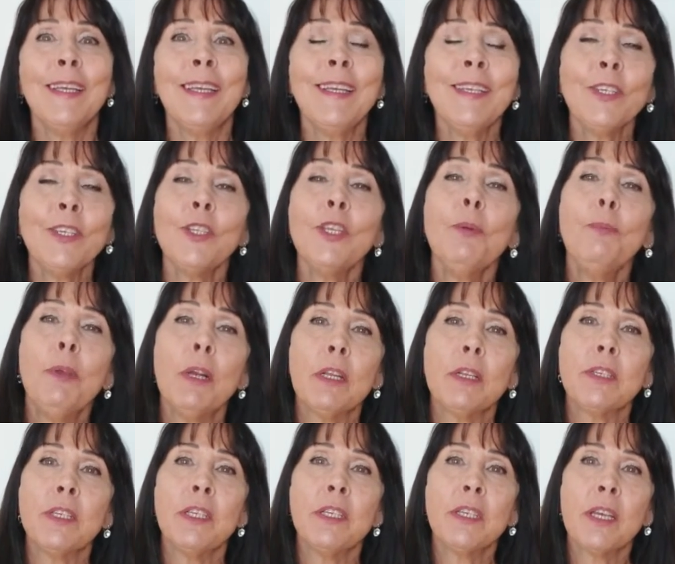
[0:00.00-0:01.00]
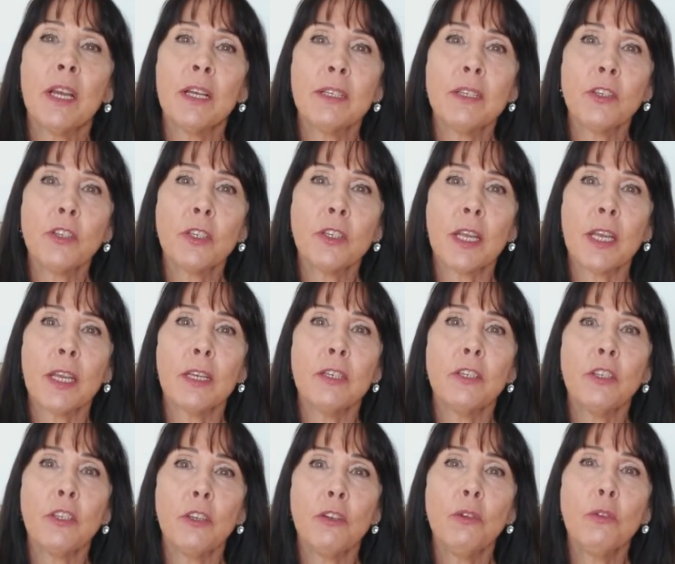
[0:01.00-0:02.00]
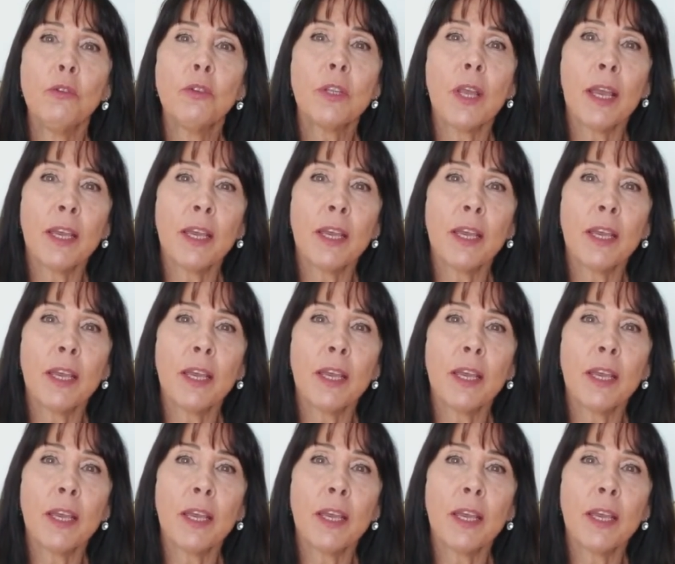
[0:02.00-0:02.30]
is the ability to understand, use